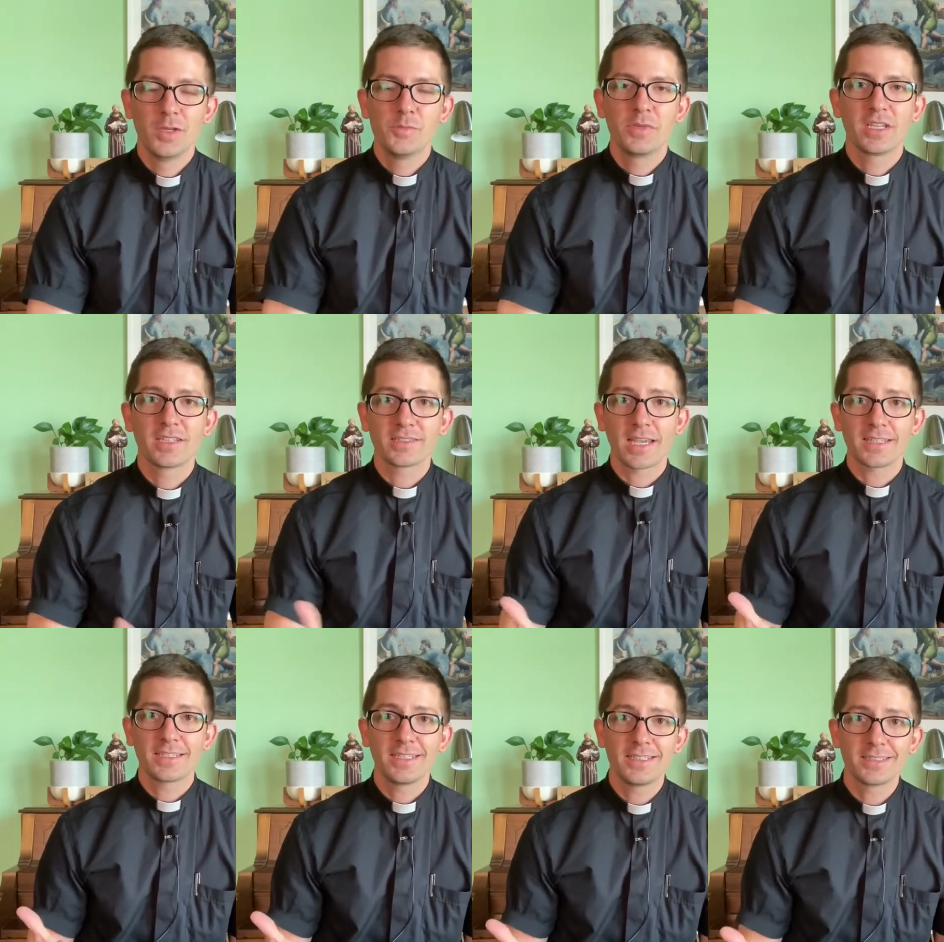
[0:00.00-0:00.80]
Because
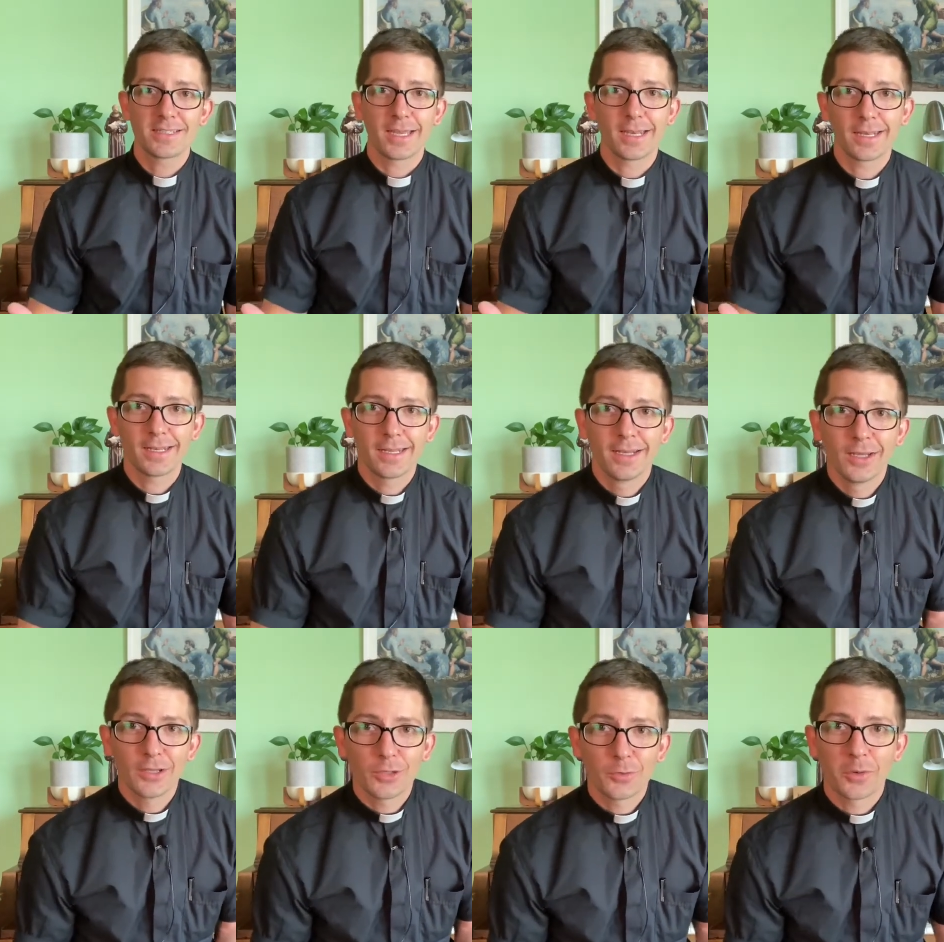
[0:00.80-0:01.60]
as he stated,
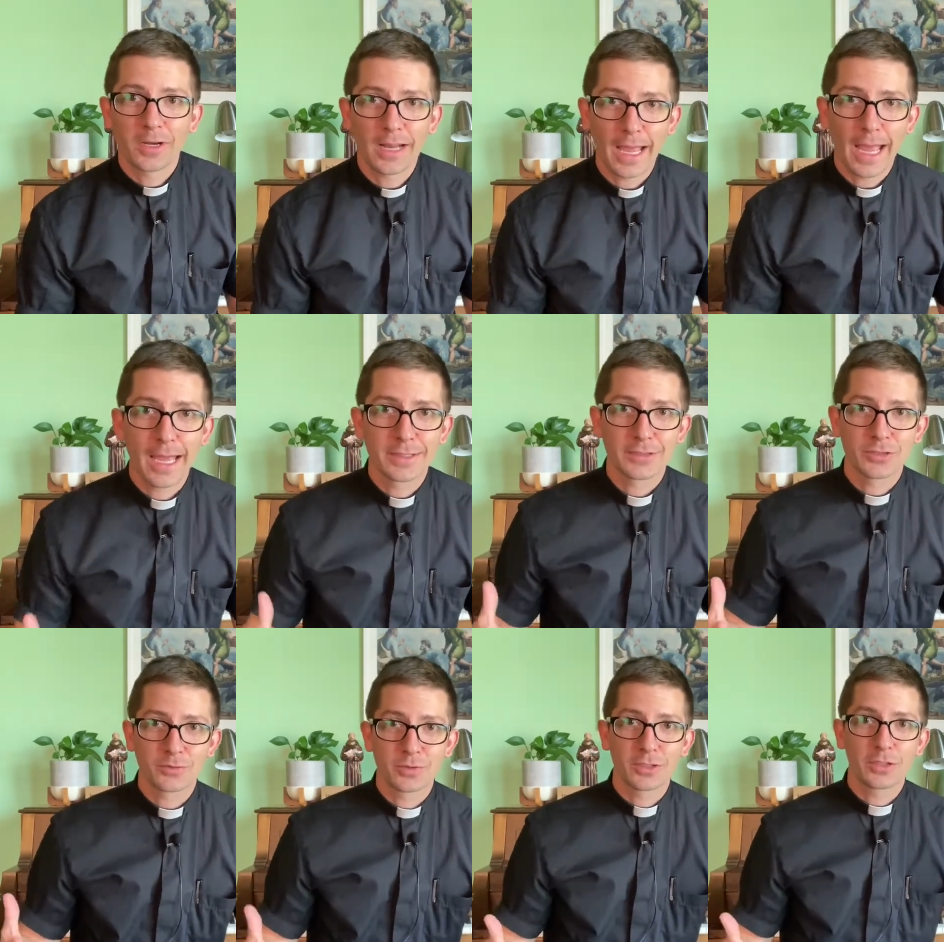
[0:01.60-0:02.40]
the word as
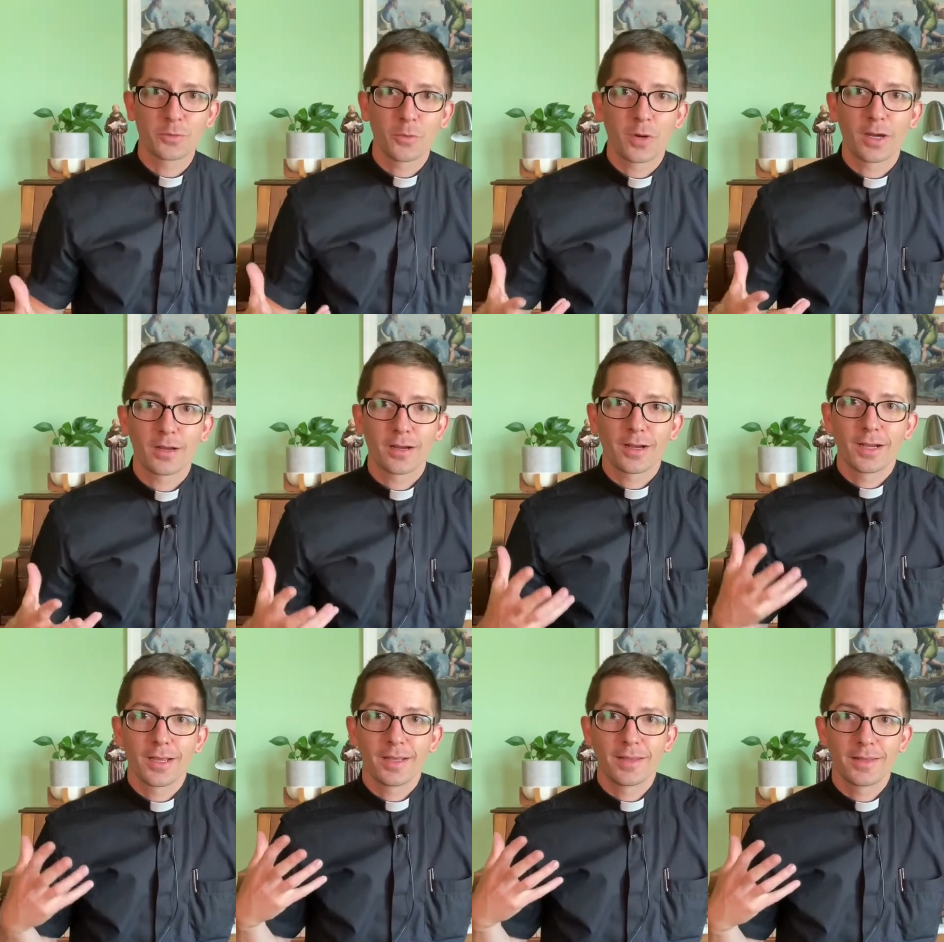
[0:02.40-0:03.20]
is really
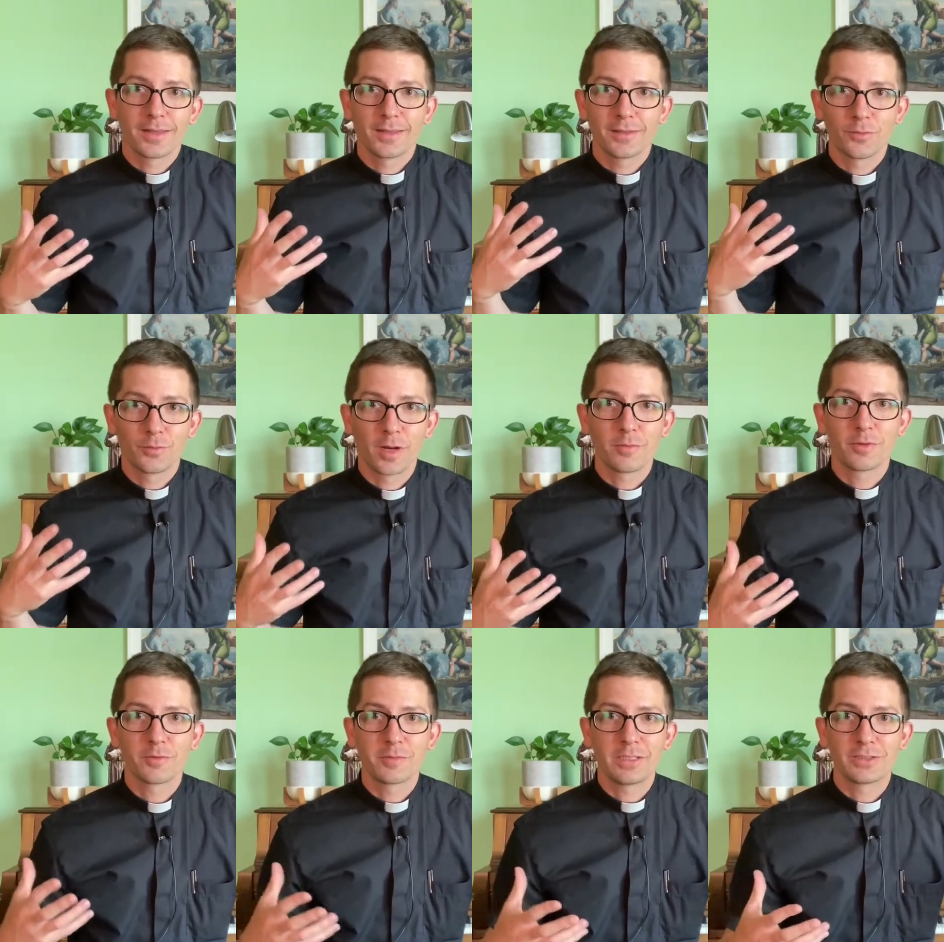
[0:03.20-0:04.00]
where the
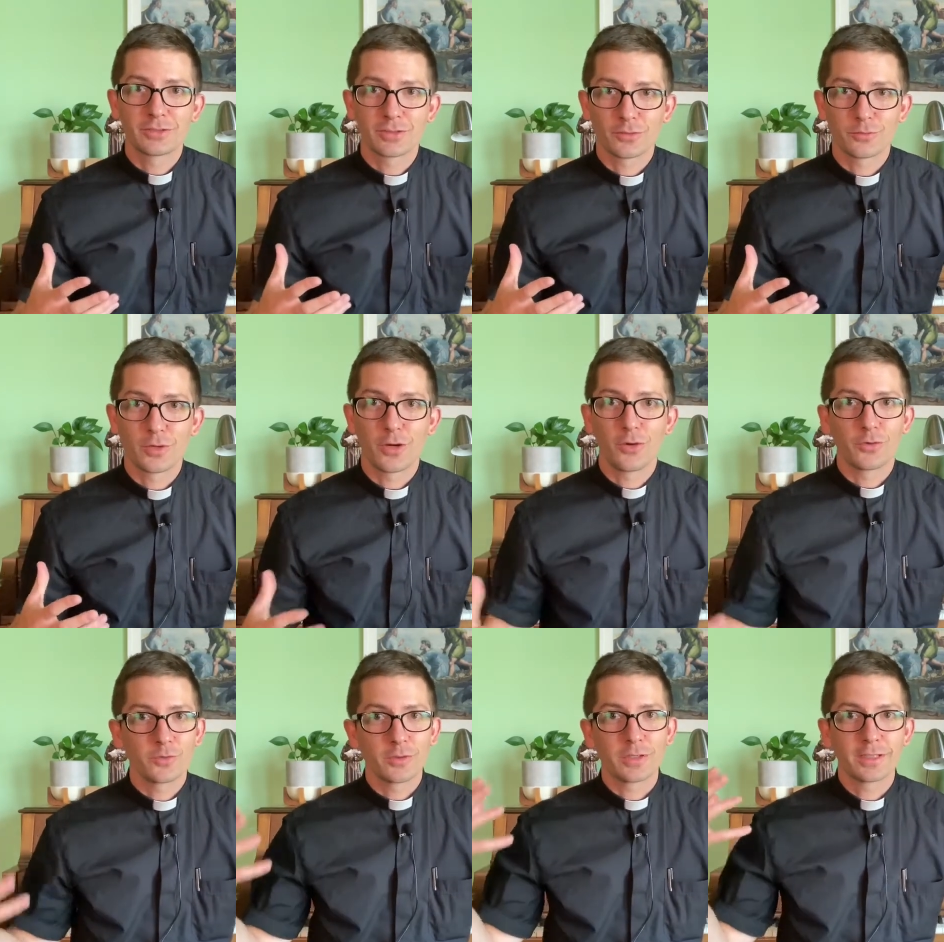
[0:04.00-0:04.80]
rubber meets the
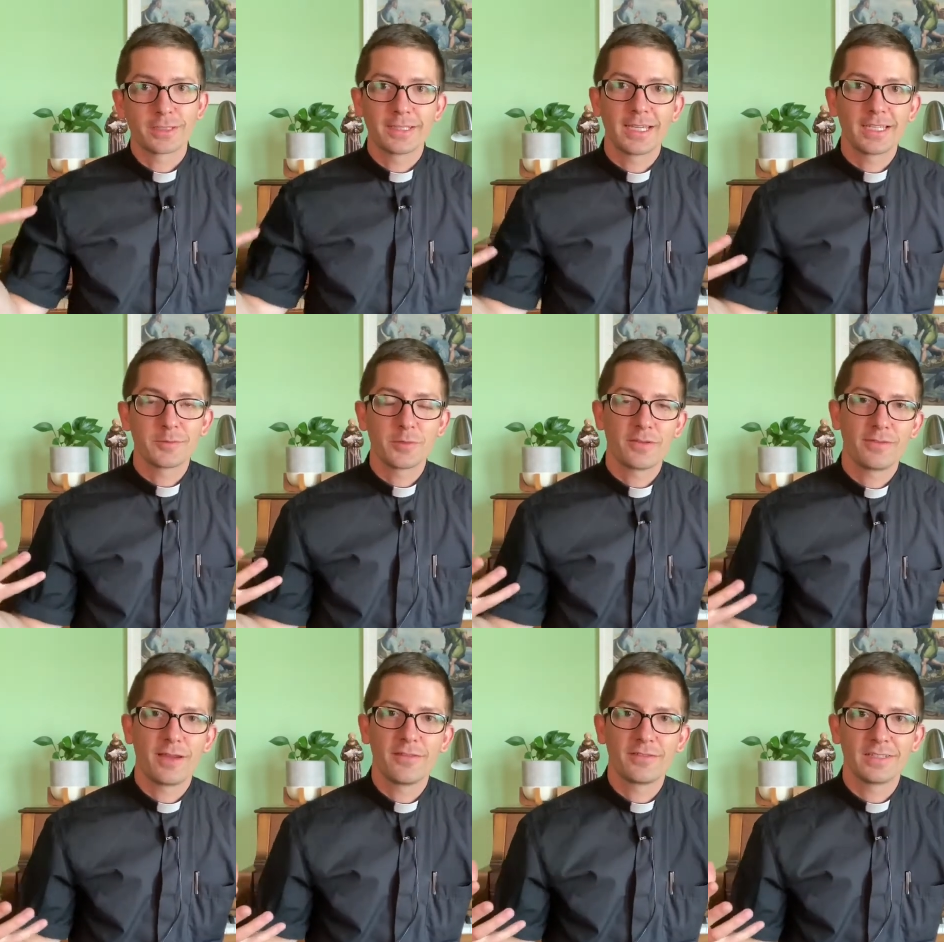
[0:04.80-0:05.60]
road, where the kingdom
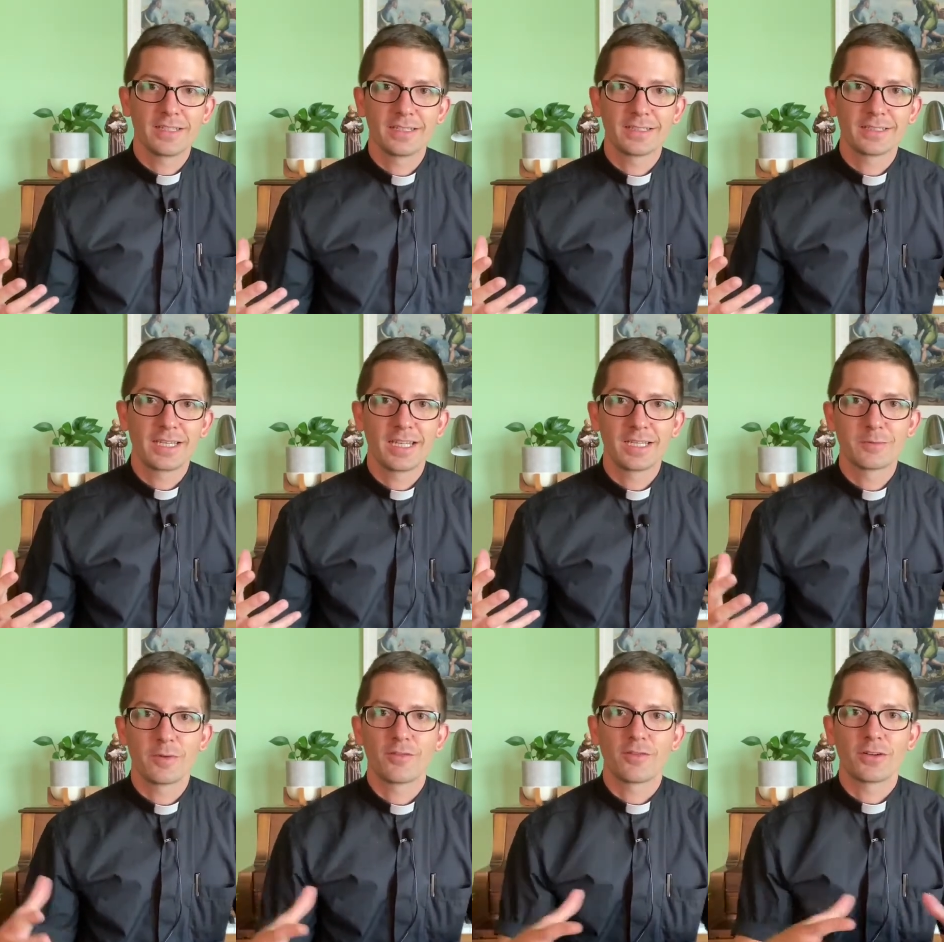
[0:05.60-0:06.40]
of heaven and the
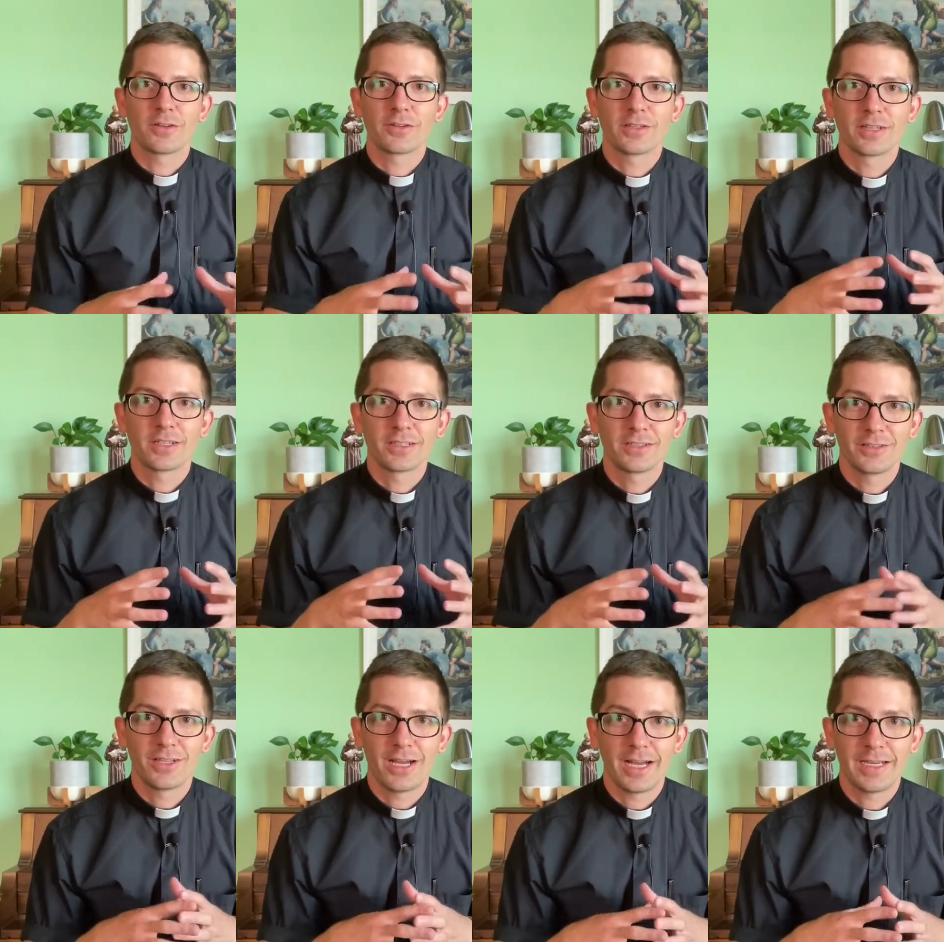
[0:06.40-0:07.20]
kingdom of earth
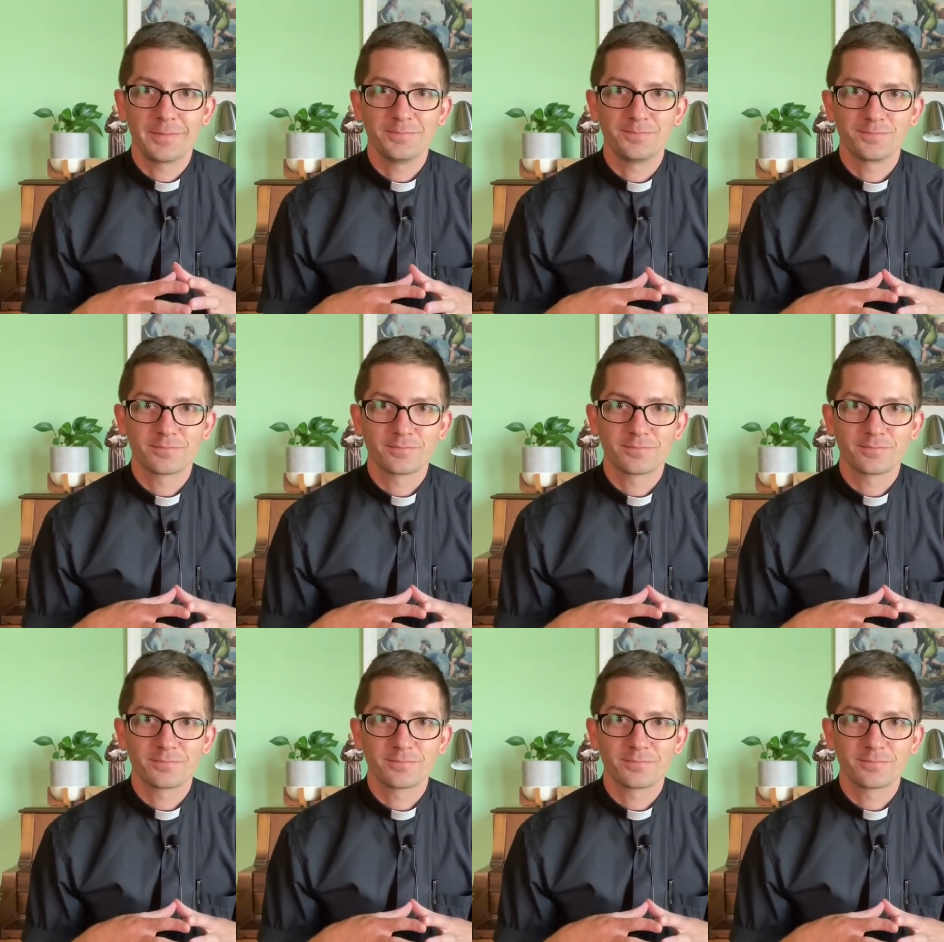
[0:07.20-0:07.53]
collide.